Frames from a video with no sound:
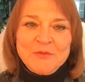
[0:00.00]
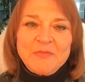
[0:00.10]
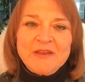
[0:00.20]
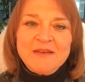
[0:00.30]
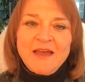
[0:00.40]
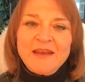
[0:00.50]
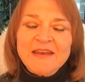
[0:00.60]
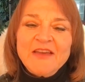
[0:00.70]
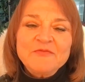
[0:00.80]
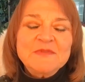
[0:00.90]
but not
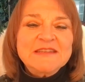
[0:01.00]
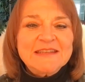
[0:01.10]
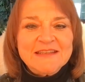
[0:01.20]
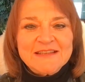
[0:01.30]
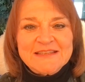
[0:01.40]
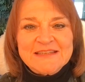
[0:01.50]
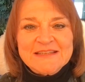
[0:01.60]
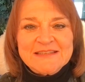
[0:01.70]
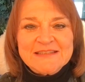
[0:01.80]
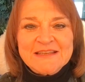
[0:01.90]
enough
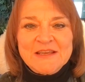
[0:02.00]
meticulousness